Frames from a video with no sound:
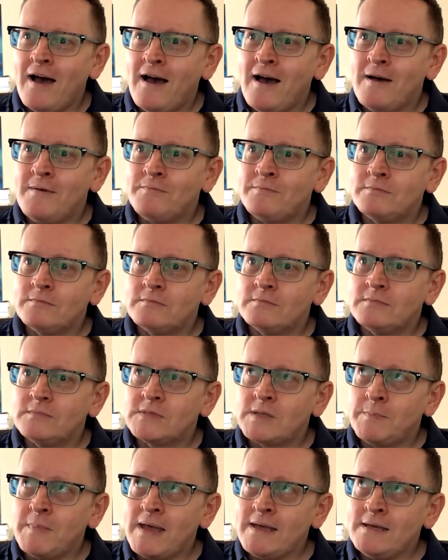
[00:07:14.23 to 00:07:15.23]

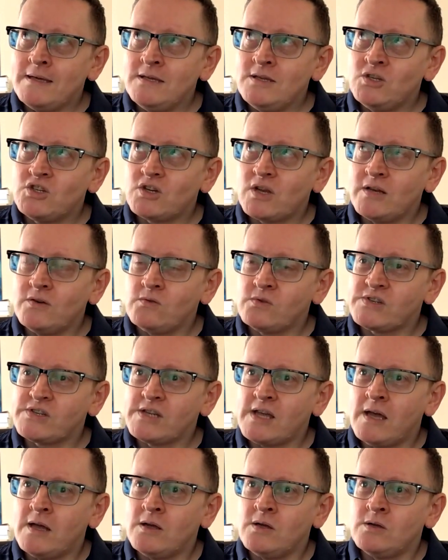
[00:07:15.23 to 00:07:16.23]
The mage can
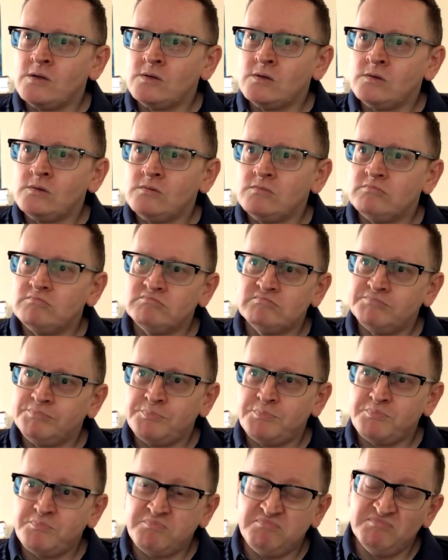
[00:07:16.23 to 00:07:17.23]
also,
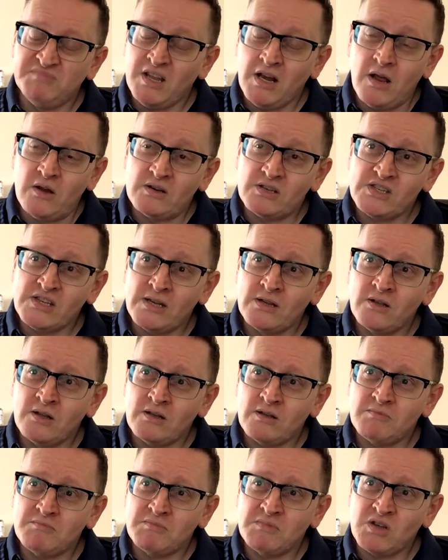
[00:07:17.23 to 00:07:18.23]

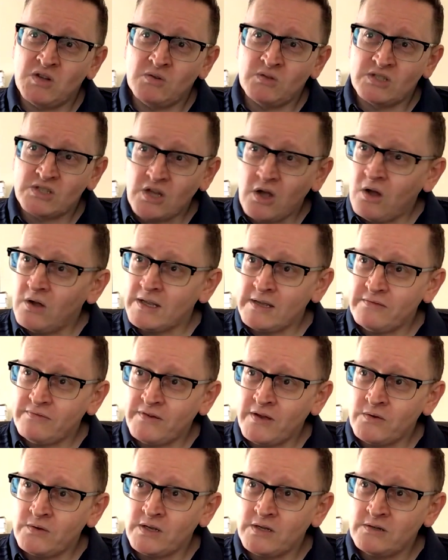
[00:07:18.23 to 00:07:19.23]
single
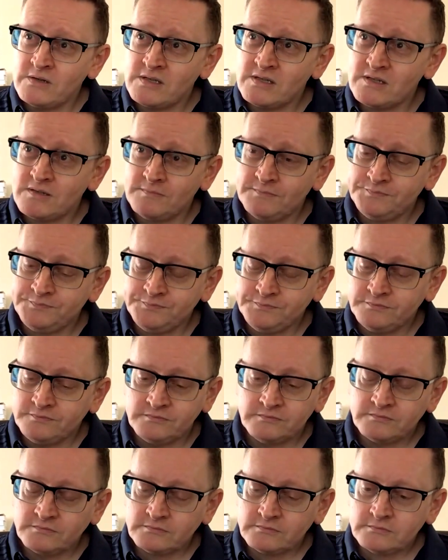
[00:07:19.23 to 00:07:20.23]
target focus,
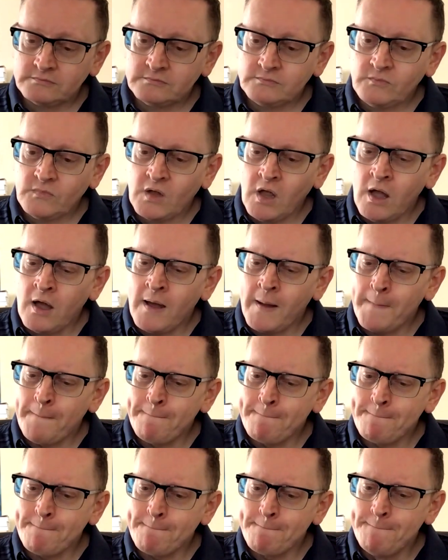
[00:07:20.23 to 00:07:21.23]

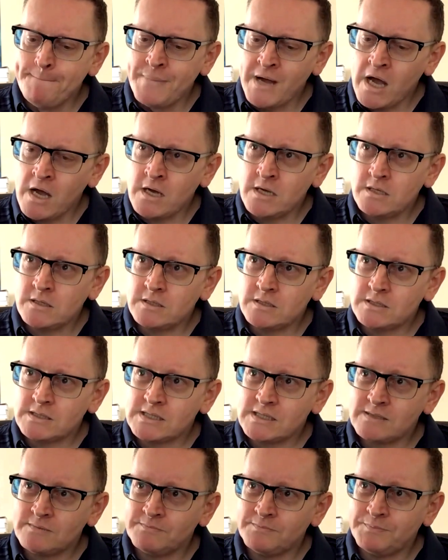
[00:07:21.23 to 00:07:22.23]

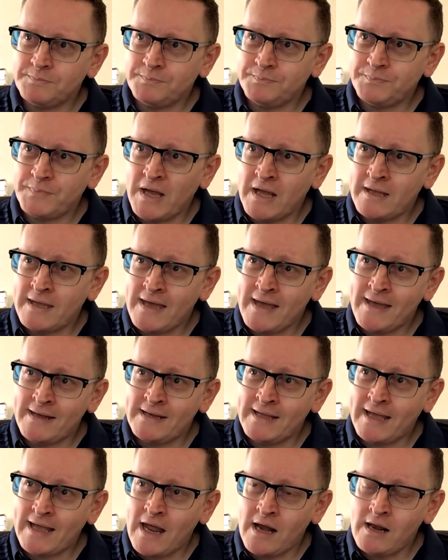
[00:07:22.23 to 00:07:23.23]
but
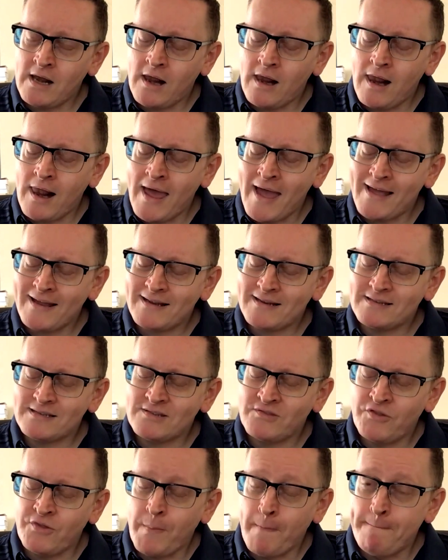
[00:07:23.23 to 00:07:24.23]
again, it kind of
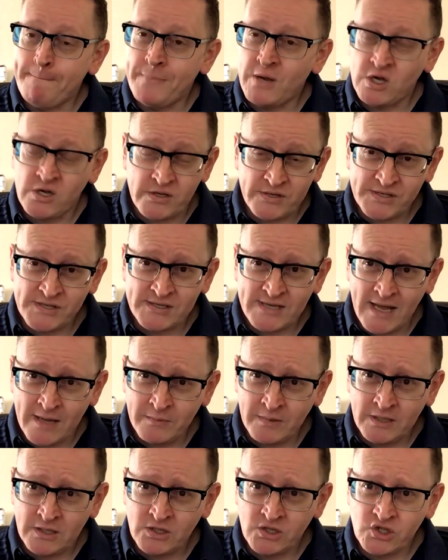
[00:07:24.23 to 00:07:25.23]
lacks the
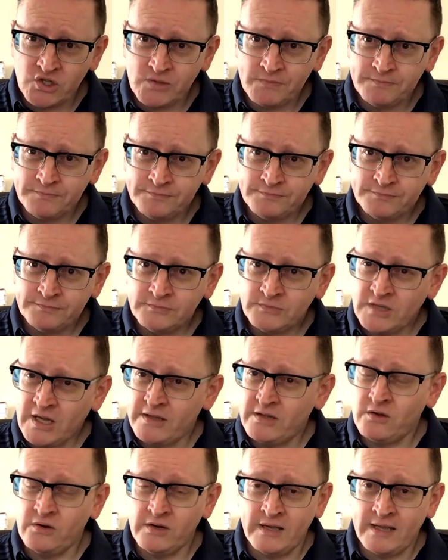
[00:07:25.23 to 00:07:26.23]
burst damage
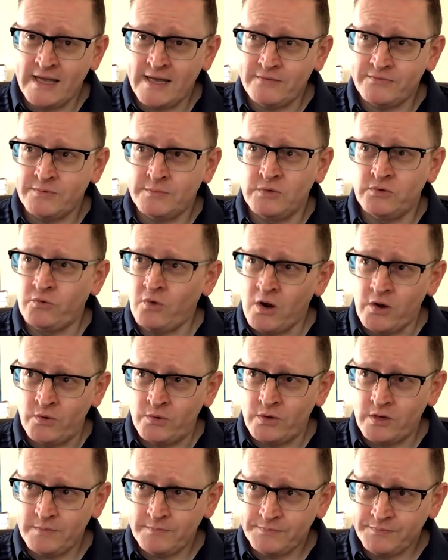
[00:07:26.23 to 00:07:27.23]
that you're going to get from a
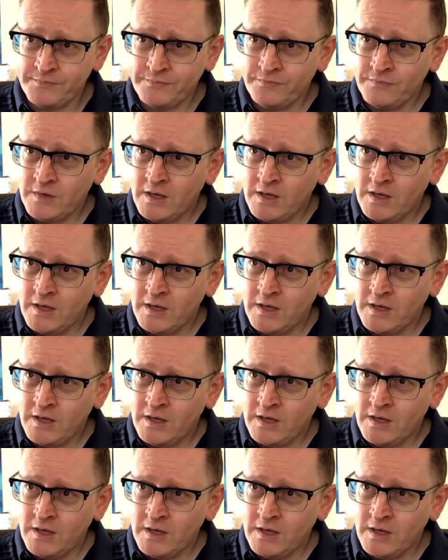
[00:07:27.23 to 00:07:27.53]
rogue.